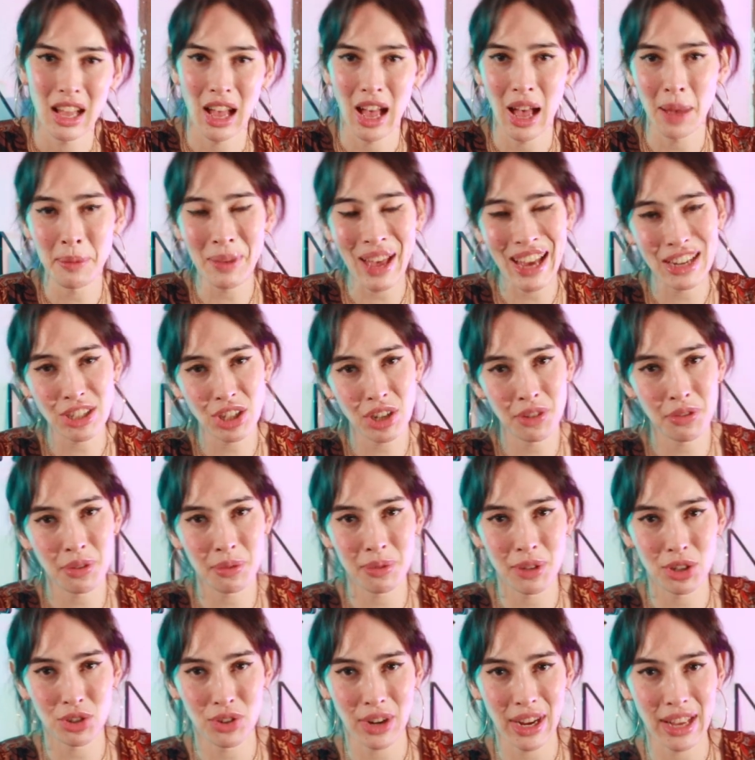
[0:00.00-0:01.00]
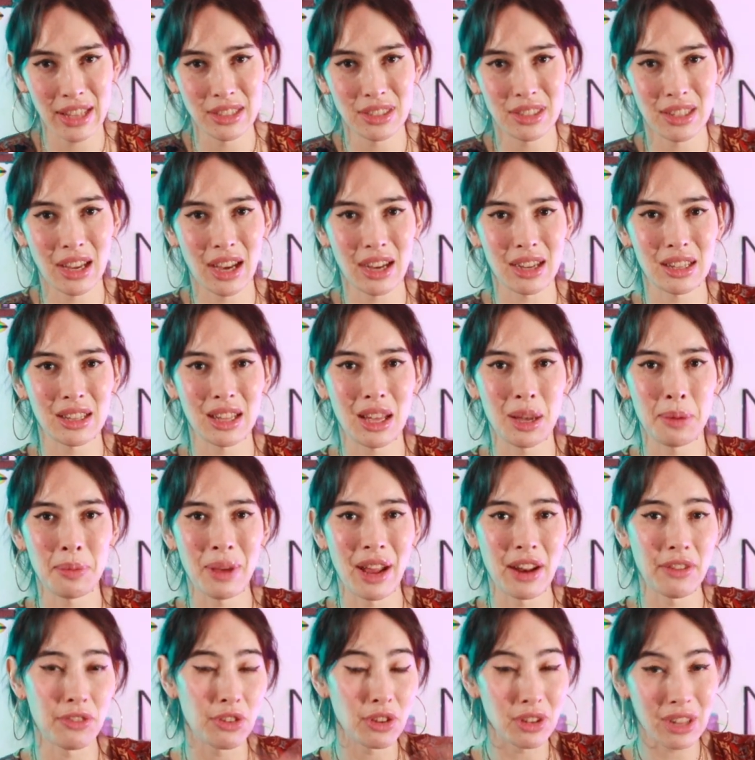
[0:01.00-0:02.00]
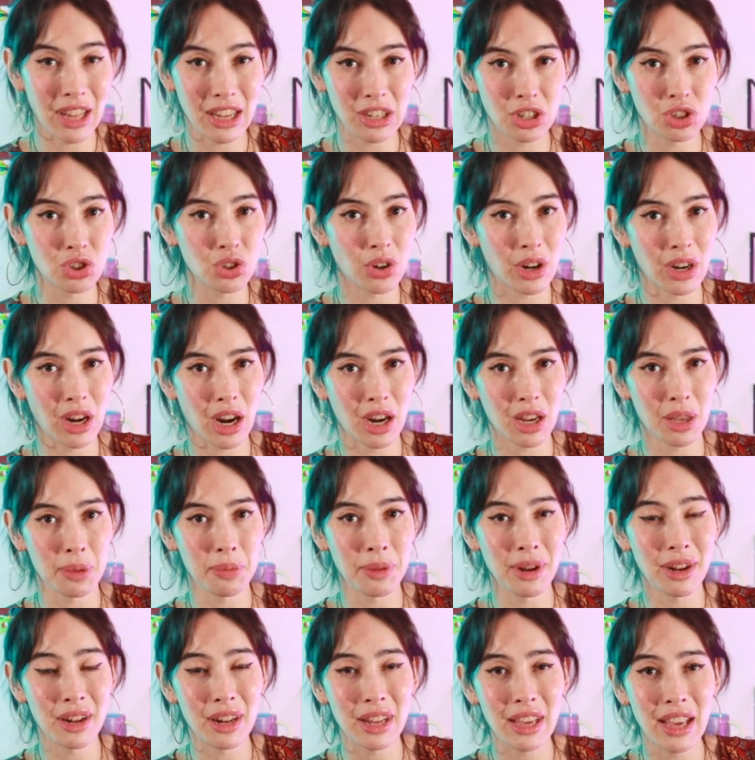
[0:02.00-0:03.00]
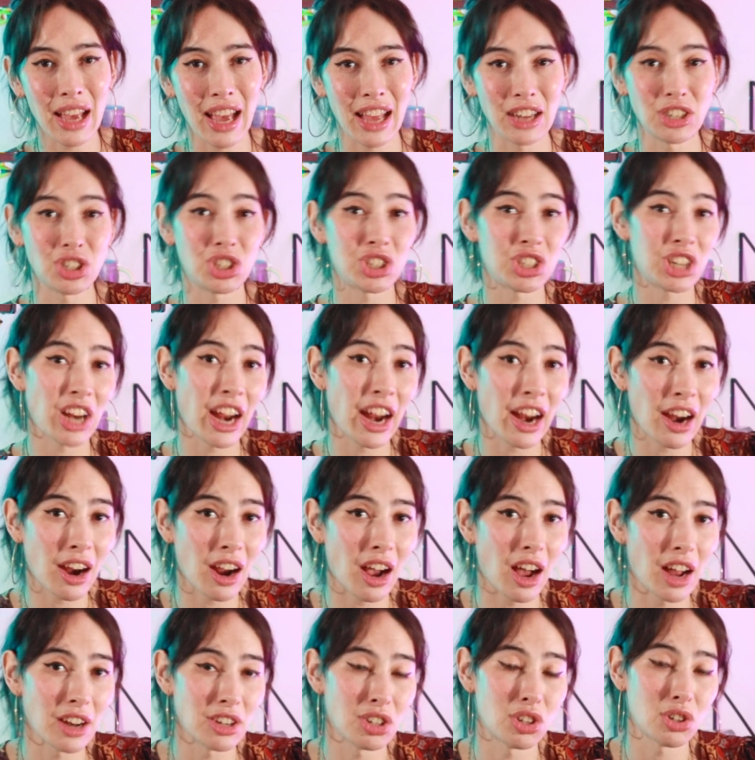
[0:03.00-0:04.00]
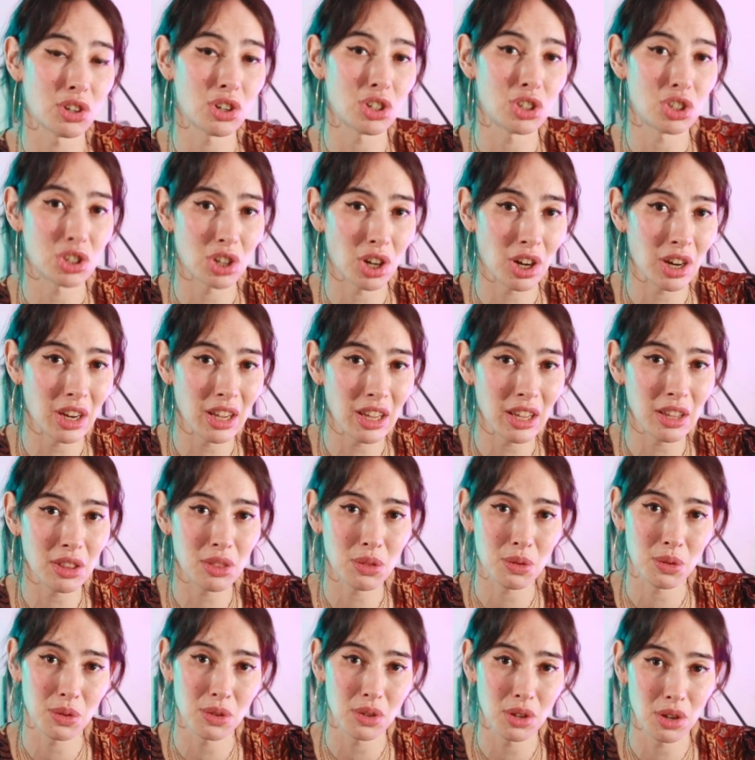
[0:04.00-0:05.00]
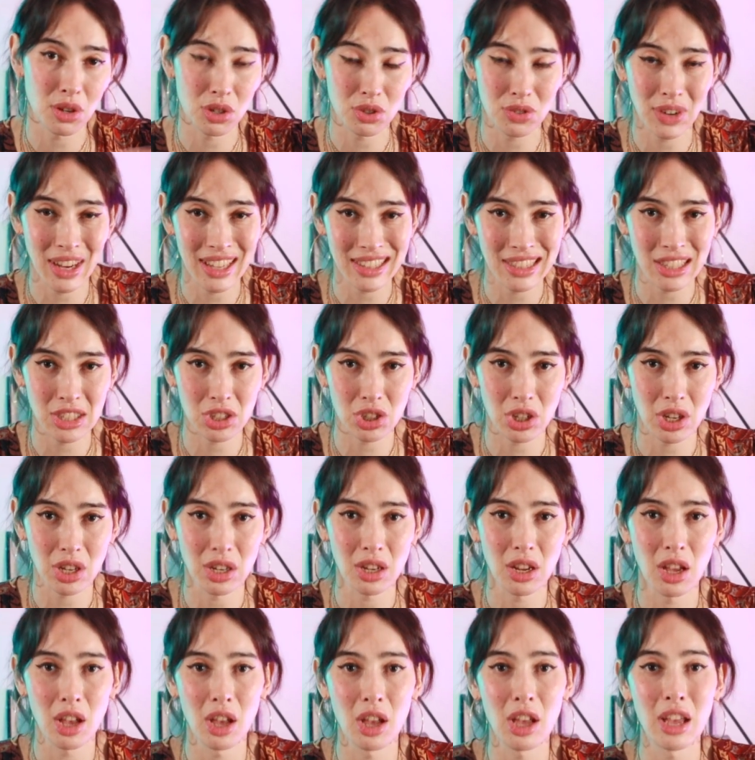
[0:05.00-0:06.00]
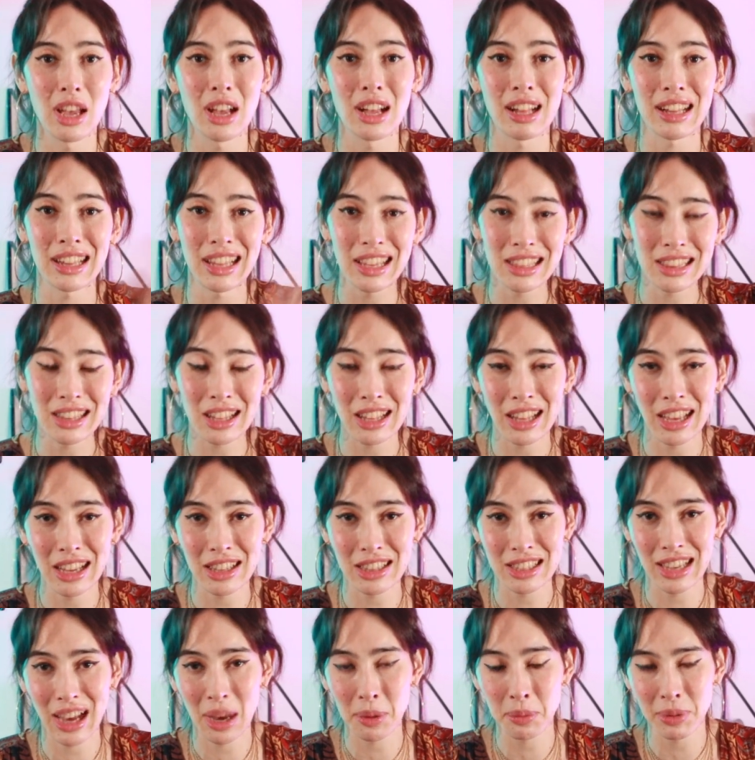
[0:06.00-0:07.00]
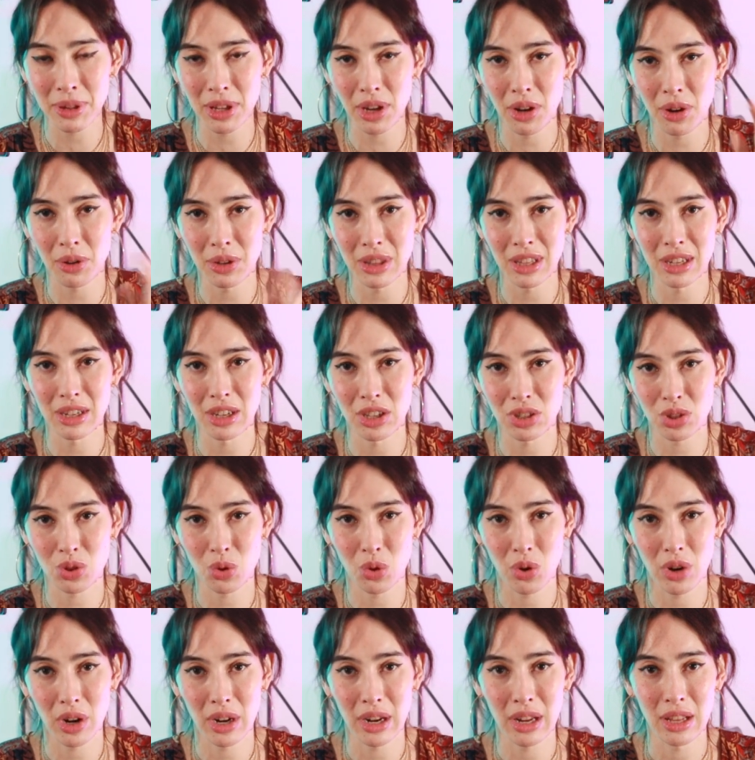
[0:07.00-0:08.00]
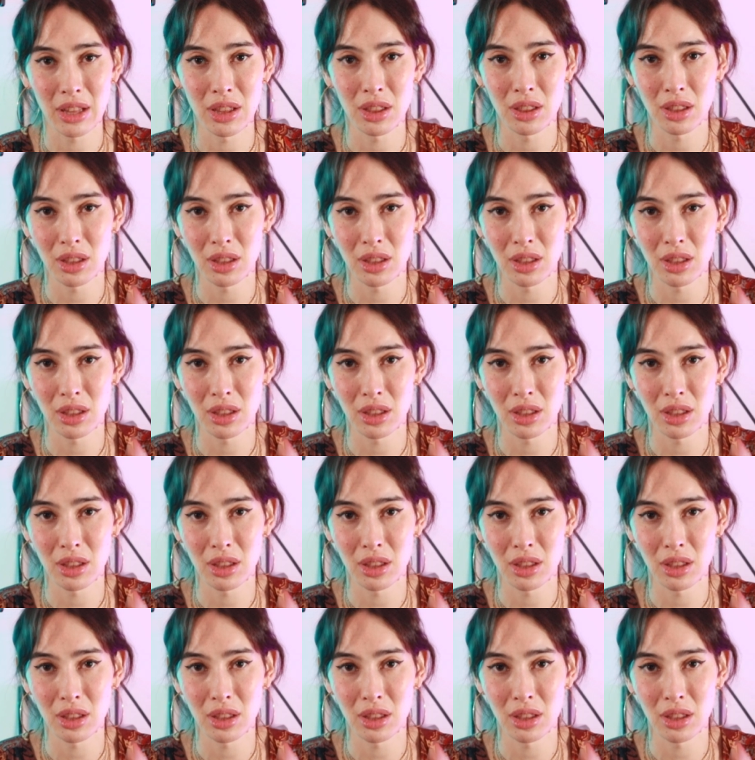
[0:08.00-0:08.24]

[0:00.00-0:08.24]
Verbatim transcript: I'm Ashley from the Trans Club, and if you'd like to join our community and share on your journey through your transition, click the link down below in the Discord.